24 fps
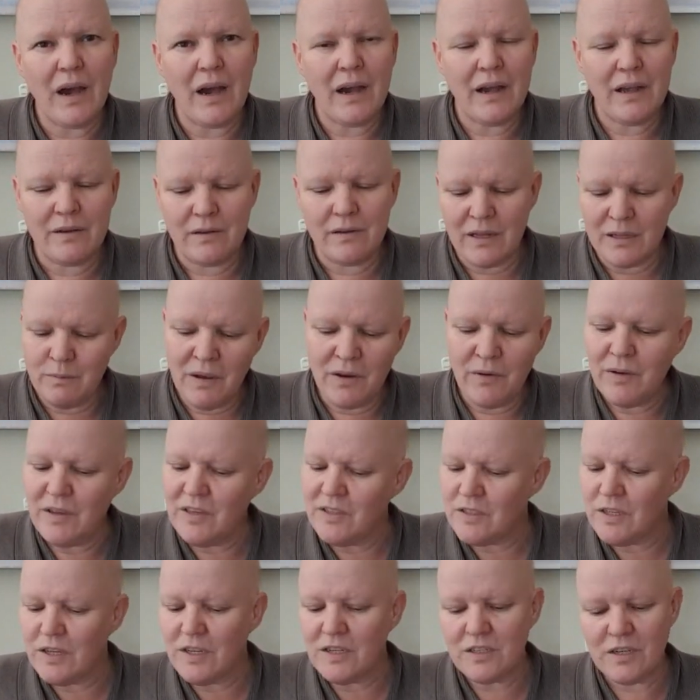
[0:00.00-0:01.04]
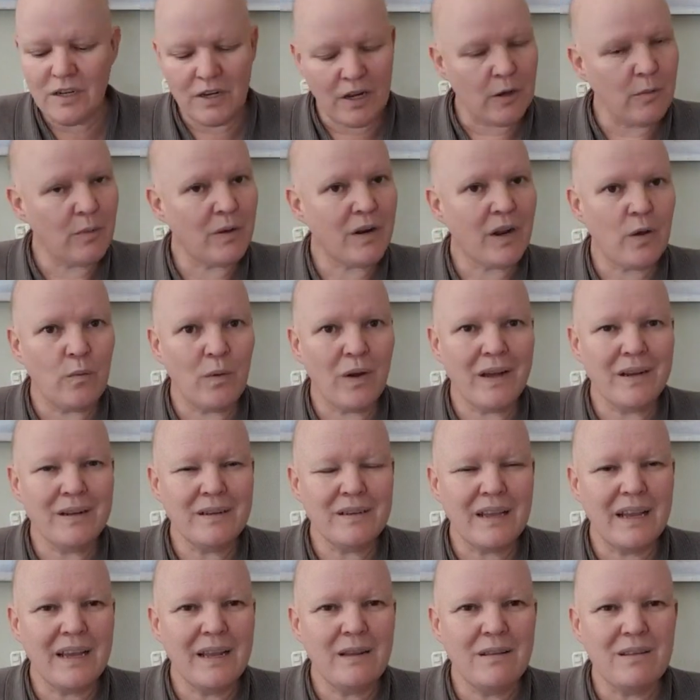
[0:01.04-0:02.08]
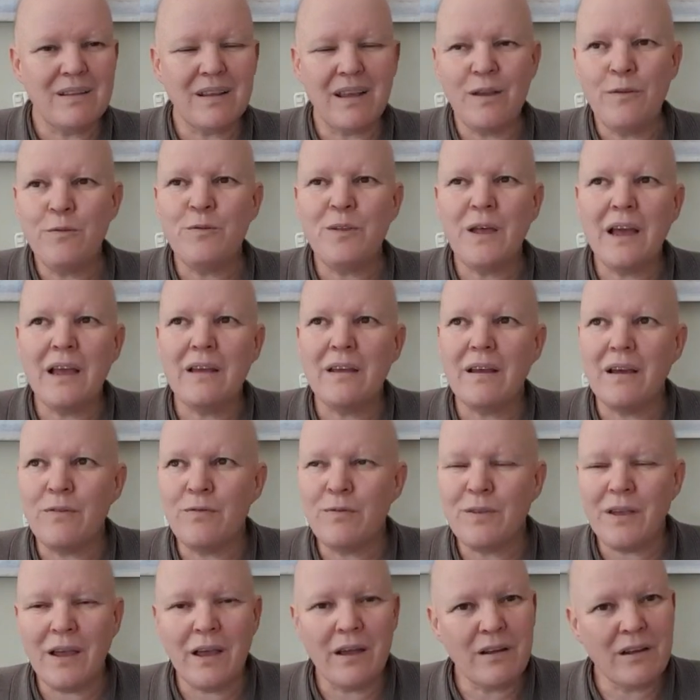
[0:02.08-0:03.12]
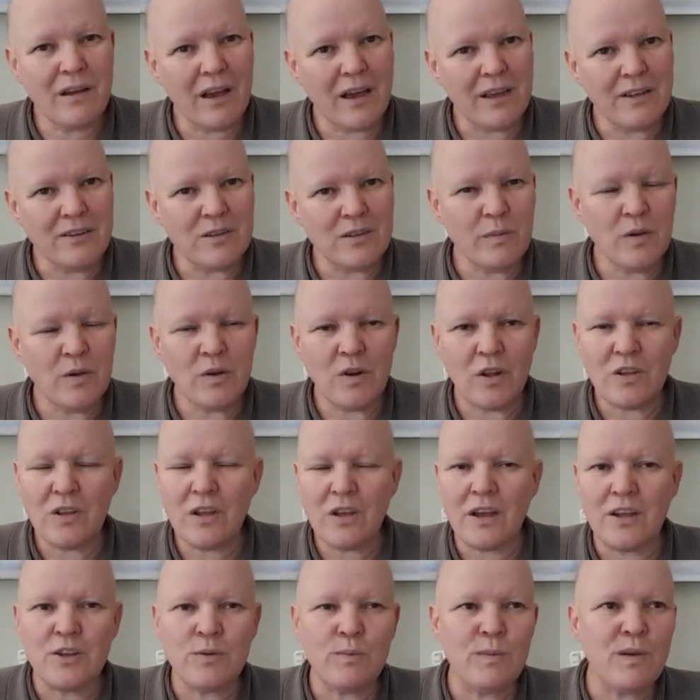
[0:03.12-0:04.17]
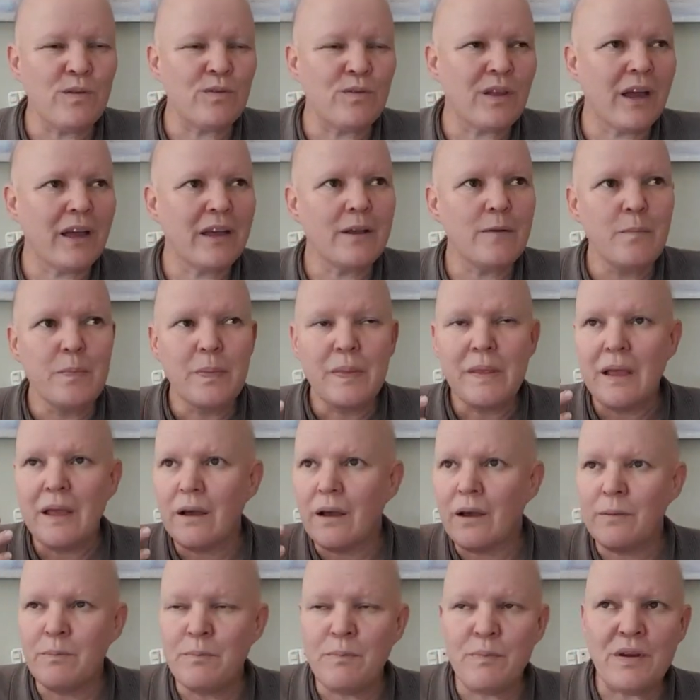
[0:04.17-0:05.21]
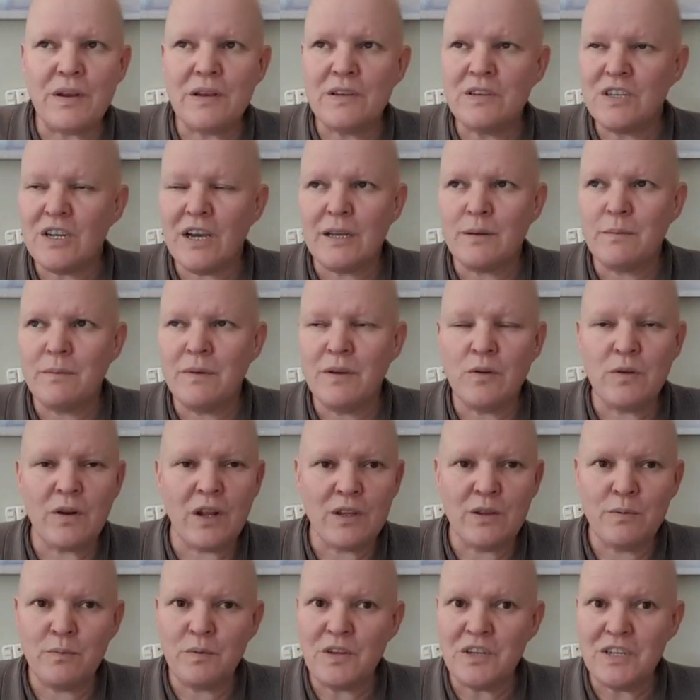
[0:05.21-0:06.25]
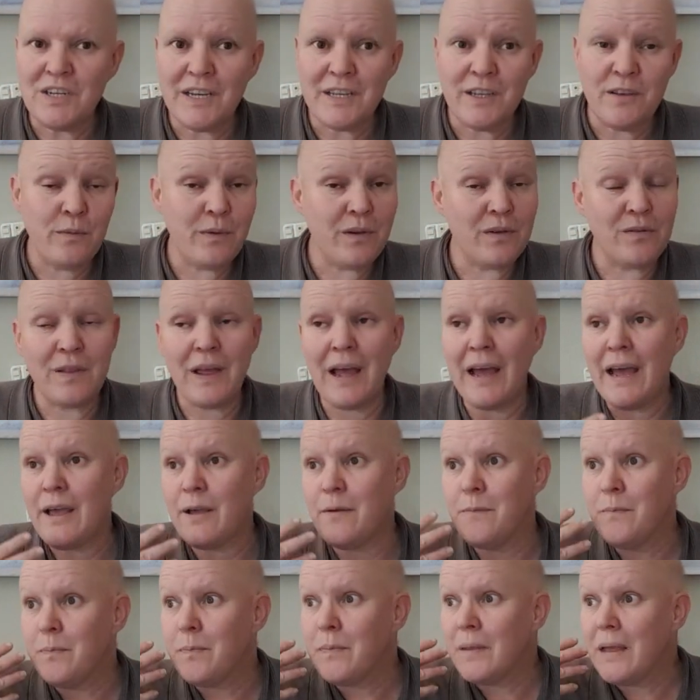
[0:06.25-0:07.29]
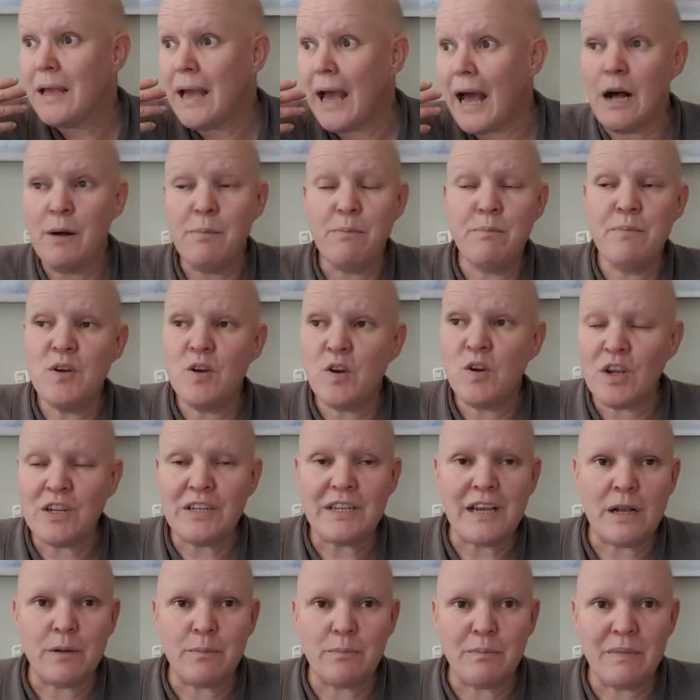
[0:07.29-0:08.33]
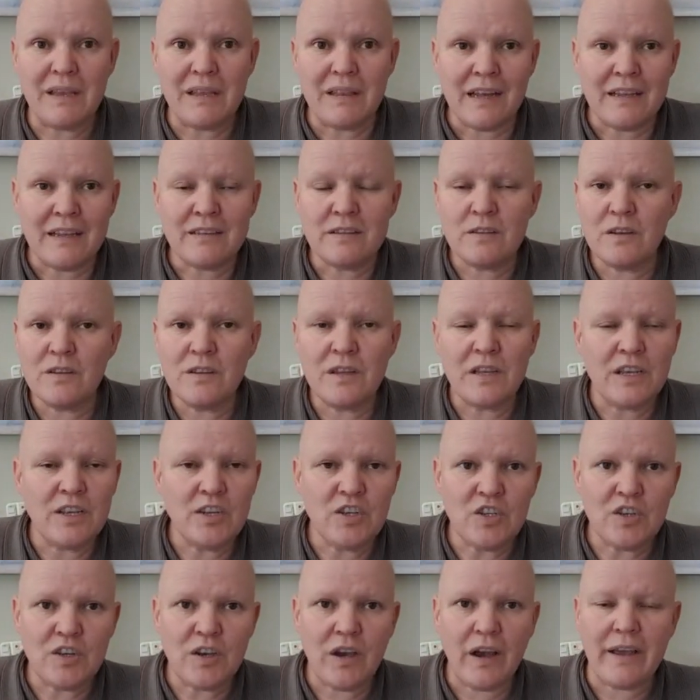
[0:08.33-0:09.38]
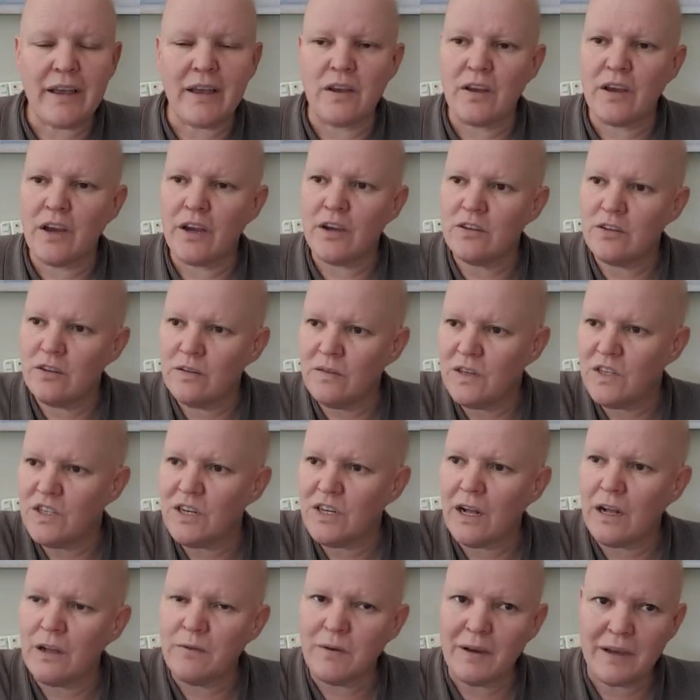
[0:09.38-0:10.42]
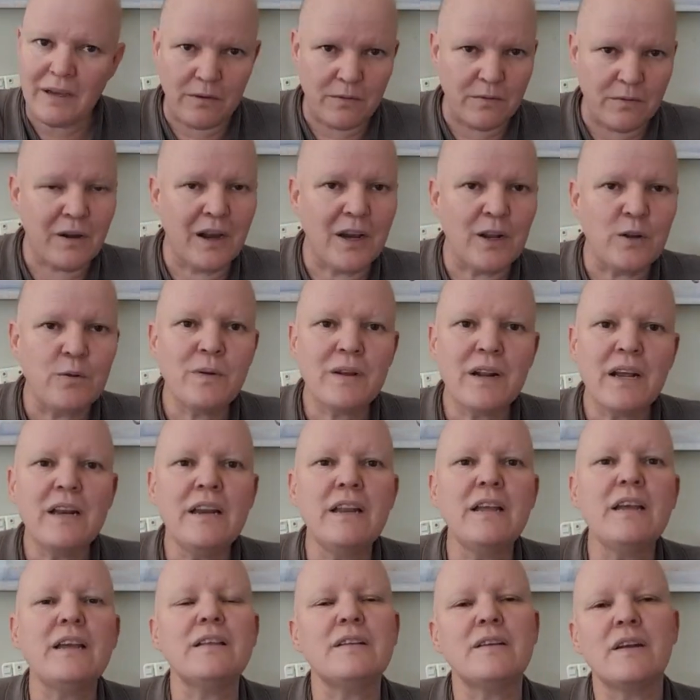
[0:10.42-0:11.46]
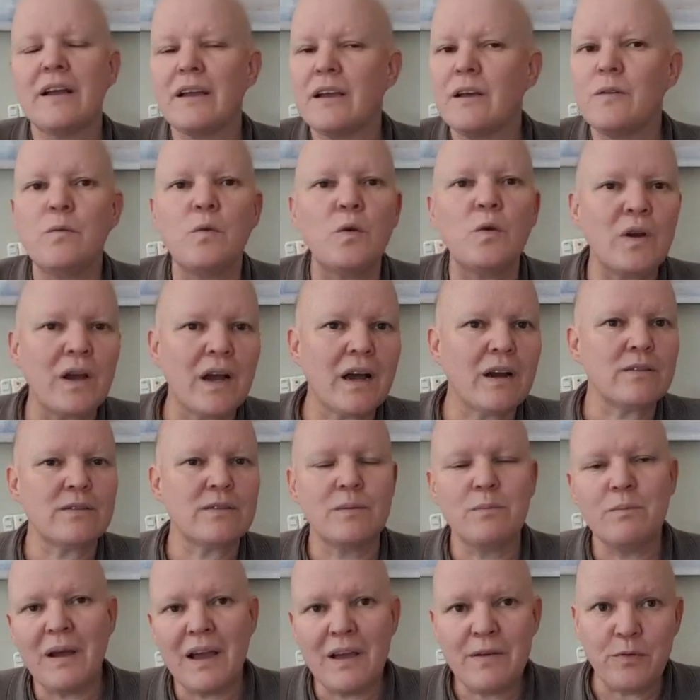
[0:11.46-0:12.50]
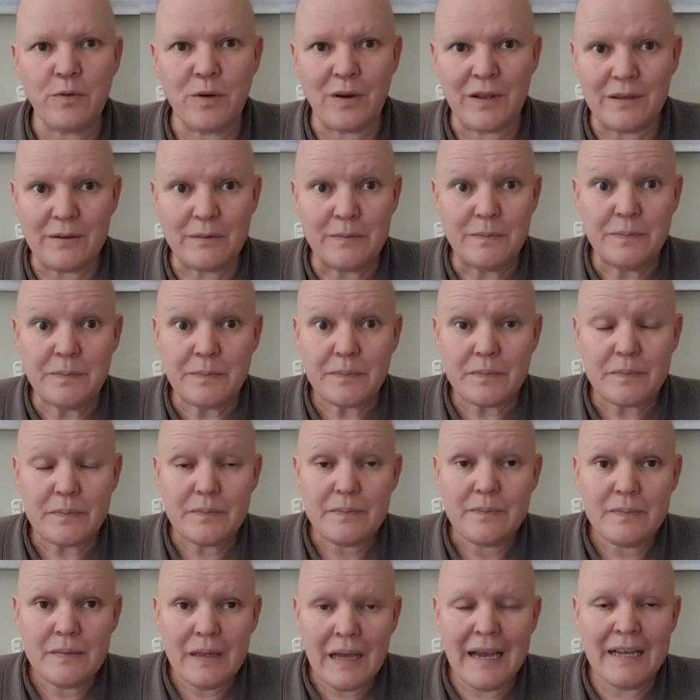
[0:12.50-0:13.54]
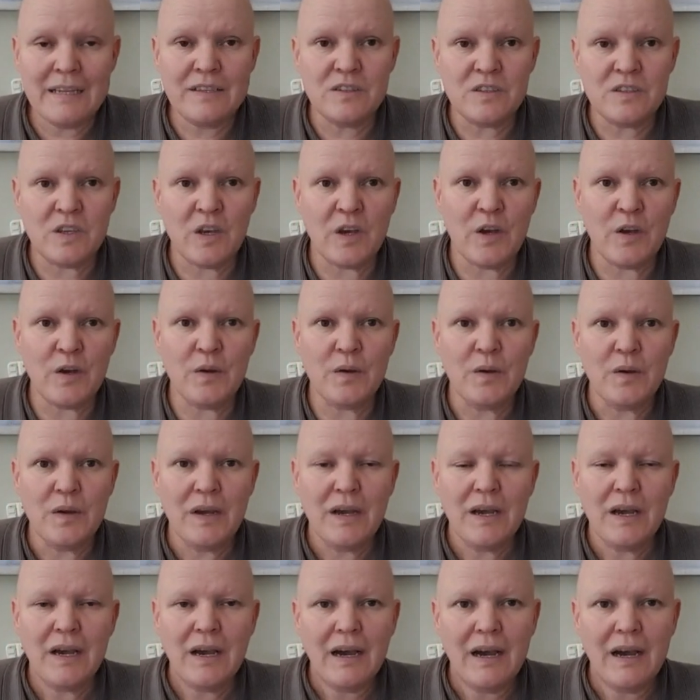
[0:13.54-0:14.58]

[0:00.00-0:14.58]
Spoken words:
I did my research, I know what I want, and if they are kind to me or not kind to me, if they appreciate me or not appreciate me, if they help me or not help me, that's not the issue. I can go to the shelf, I can find what I need, and I can walk out and pay for it. And so